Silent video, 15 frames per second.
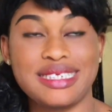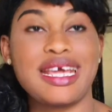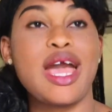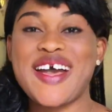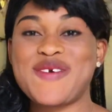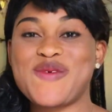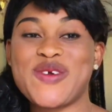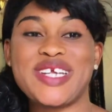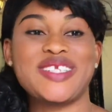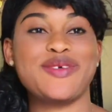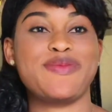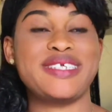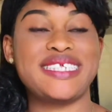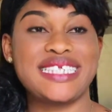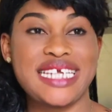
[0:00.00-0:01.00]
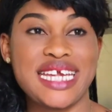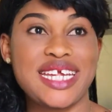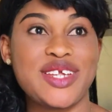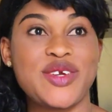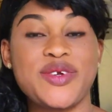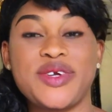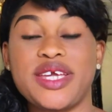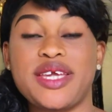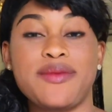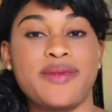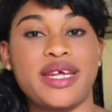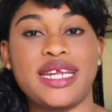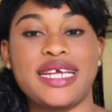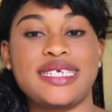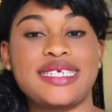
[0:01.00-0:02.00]
I'm going to be seeing you in my
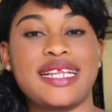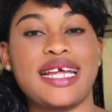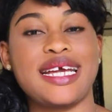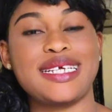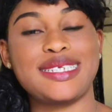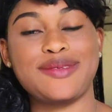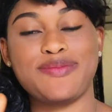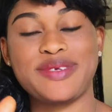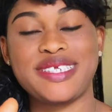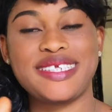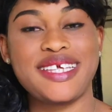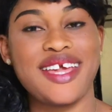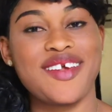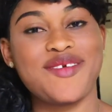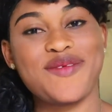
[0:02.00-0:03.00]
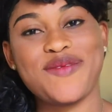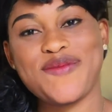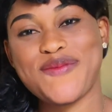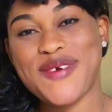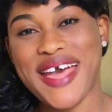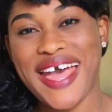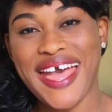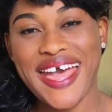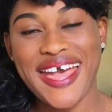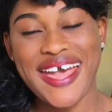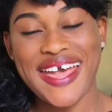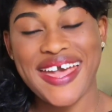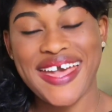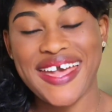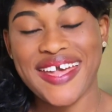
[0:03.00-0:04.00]
next class. Be safe.
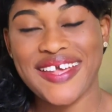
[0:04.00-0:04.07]
Bye.